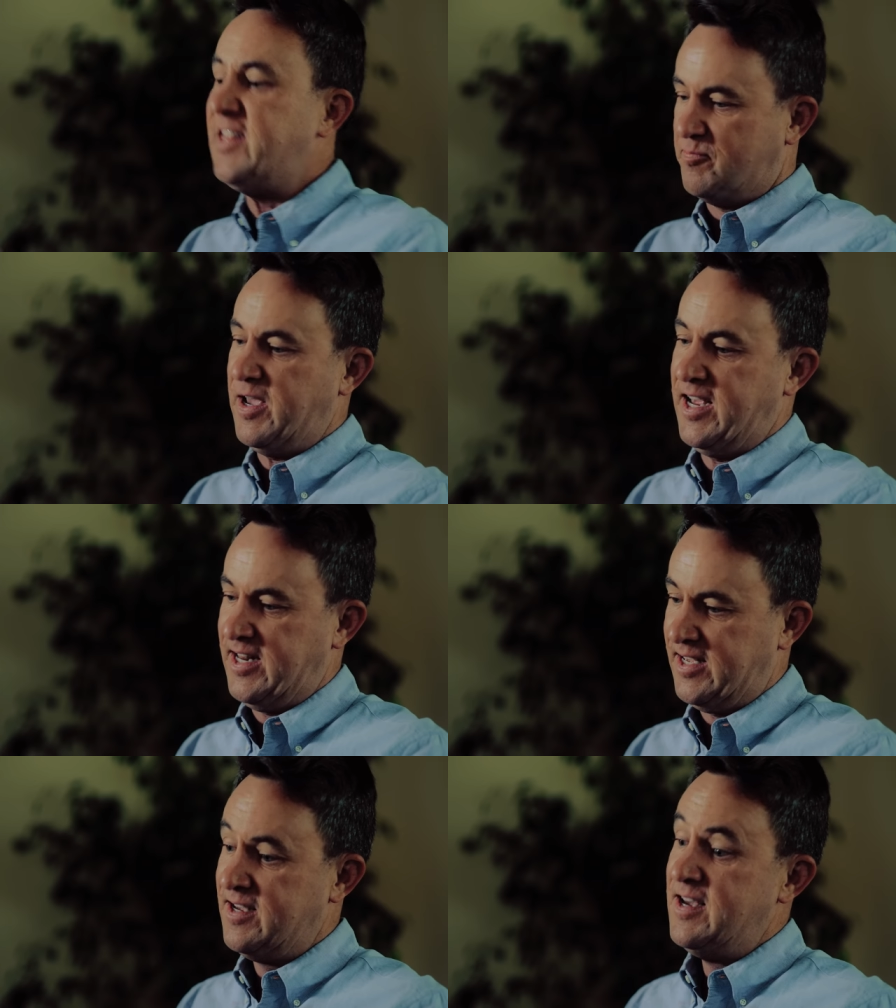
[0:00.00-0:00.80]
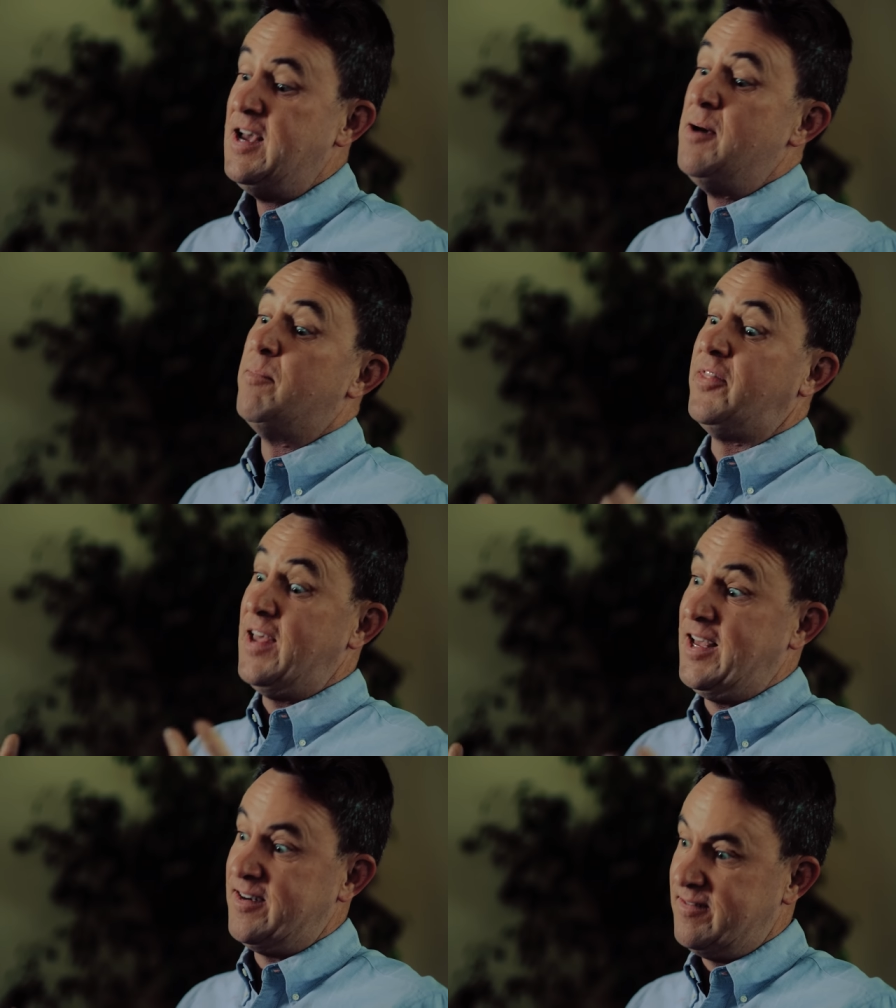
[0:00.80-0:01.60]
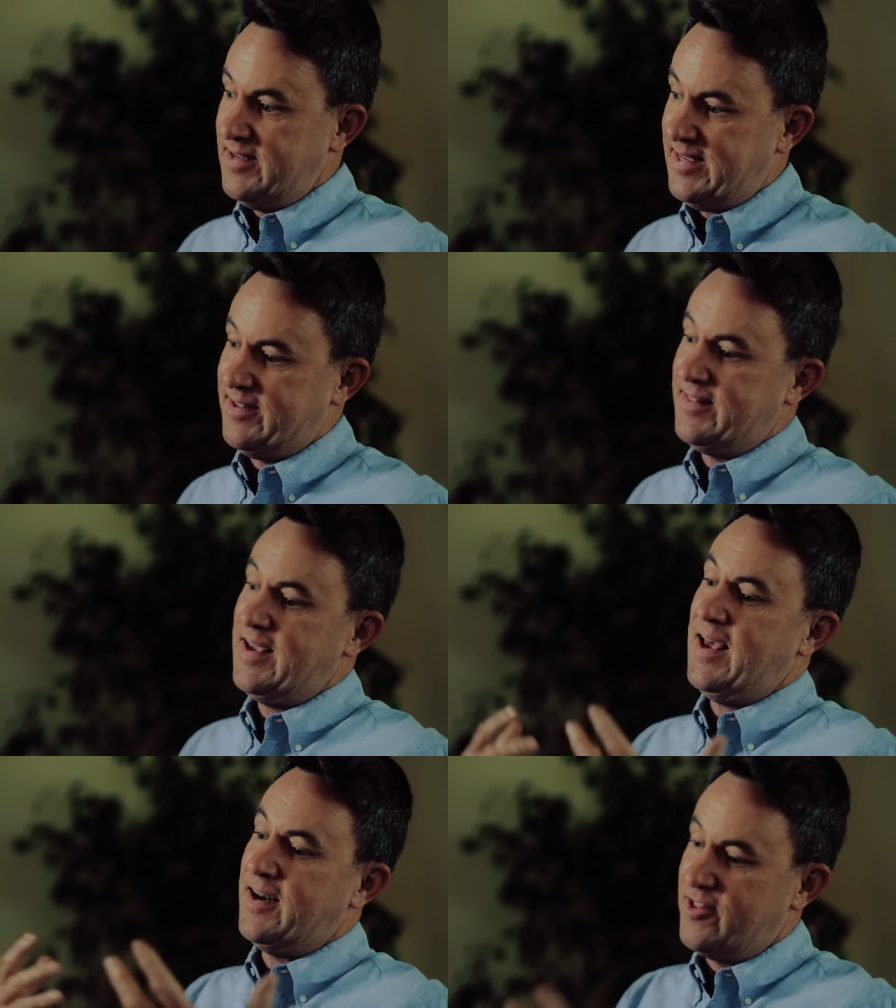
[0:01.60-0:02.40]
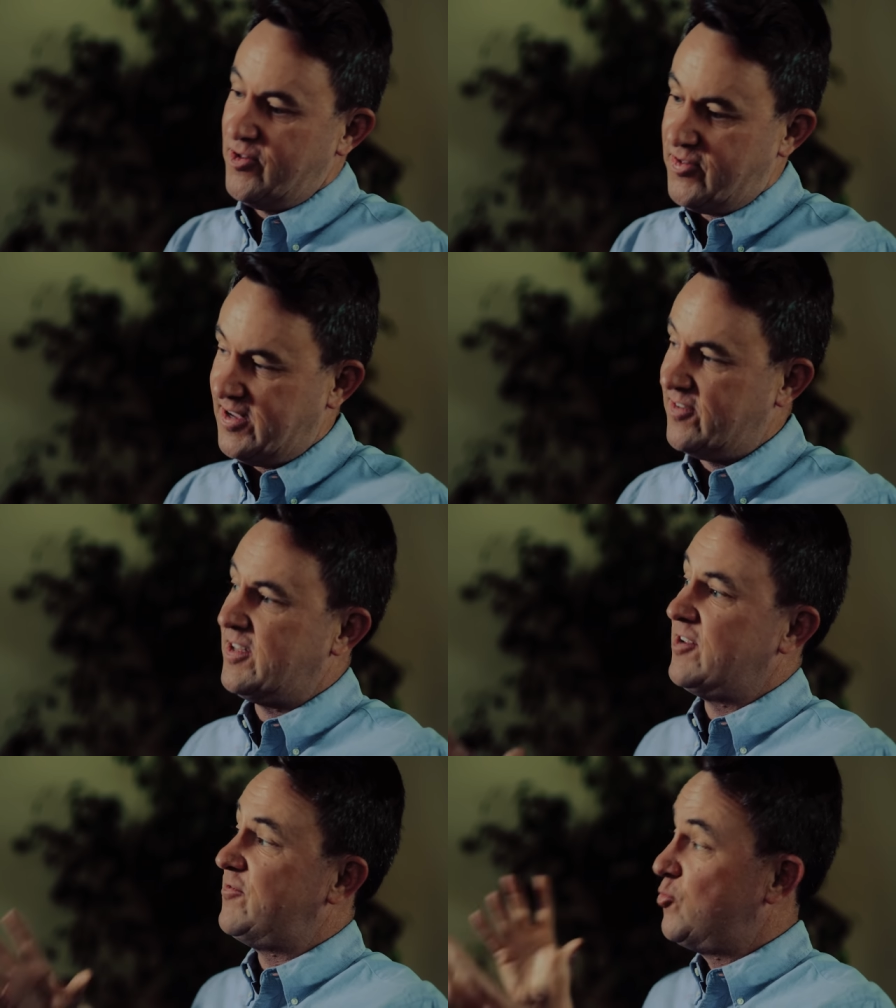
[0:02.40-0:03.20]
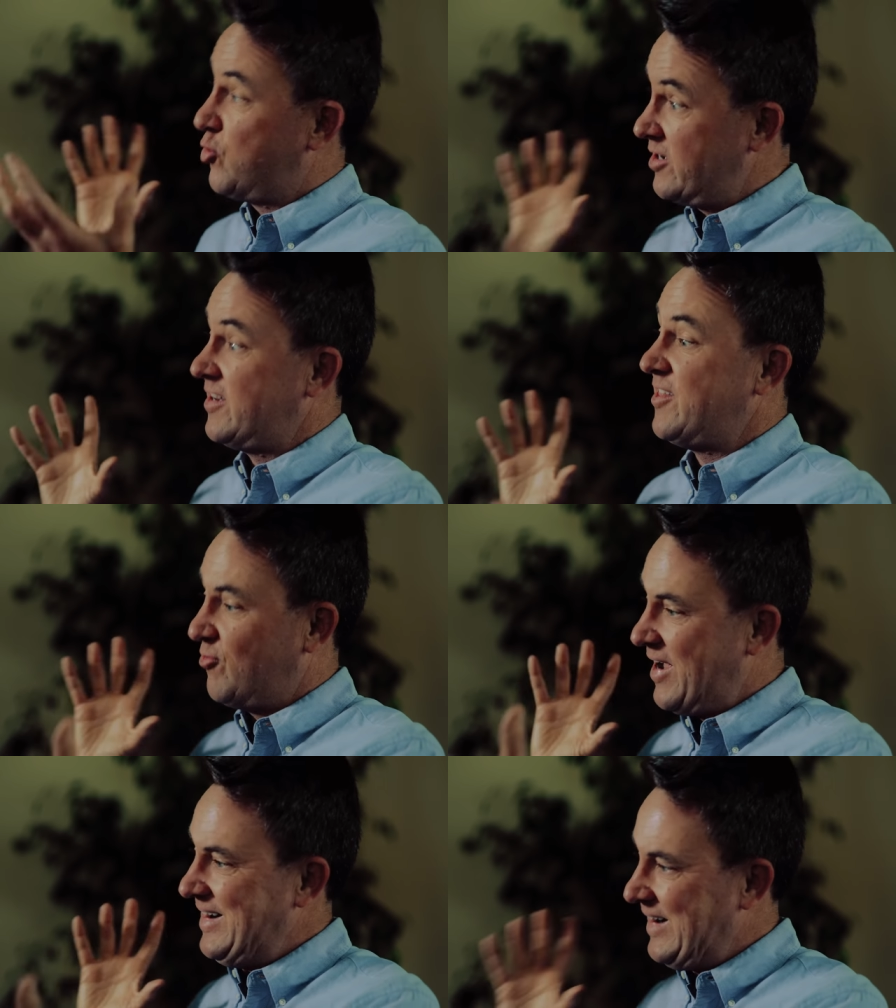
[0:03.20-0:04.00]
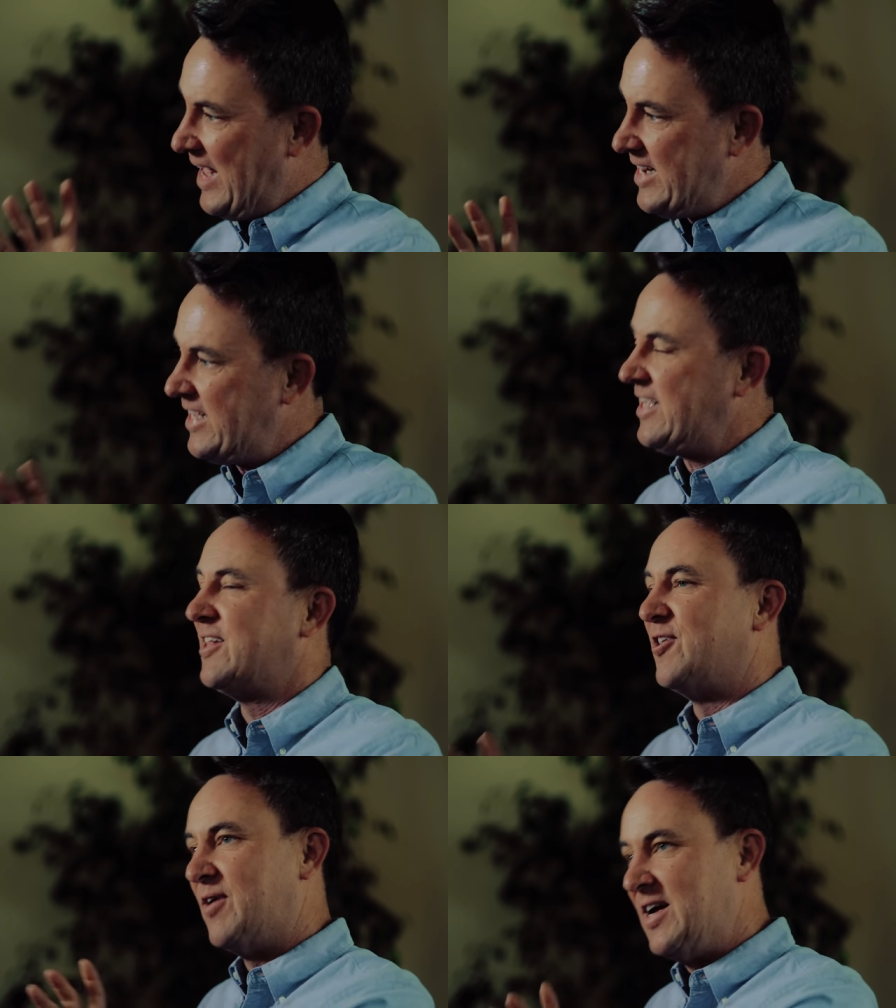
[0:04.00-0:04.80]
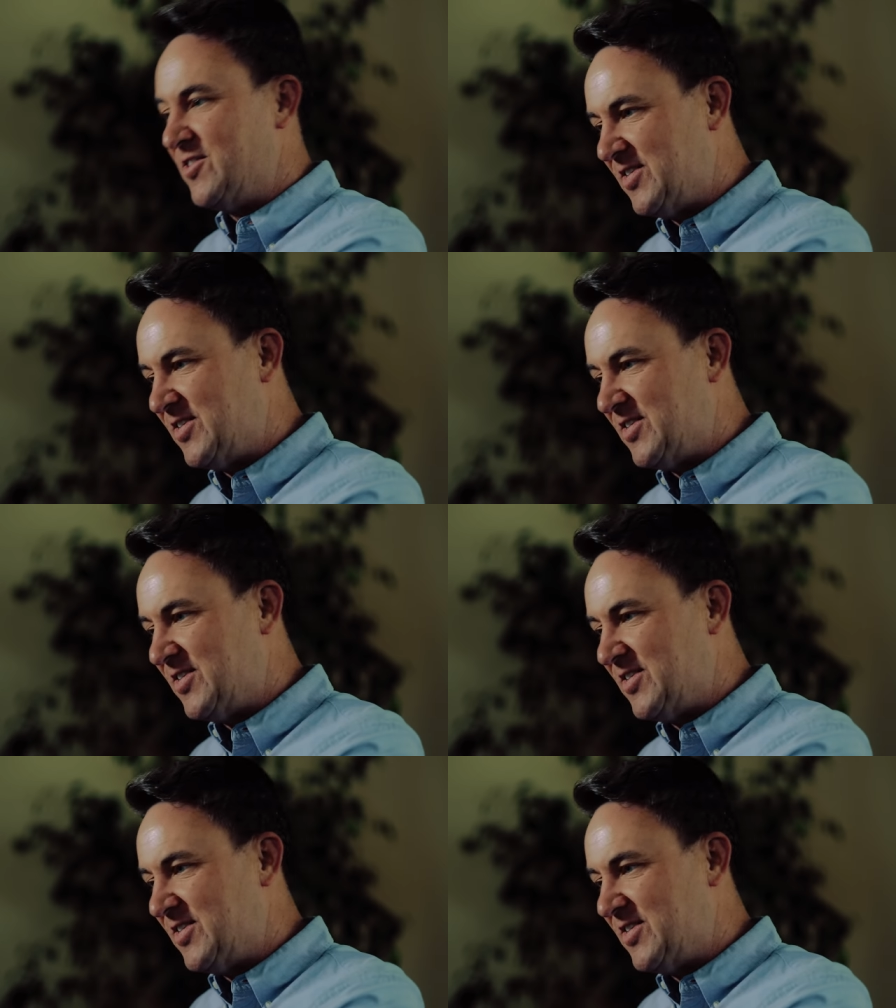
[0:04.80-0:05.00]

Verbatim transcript: the painting, but then, you know, they had other things that if you put it in the right lighting and the right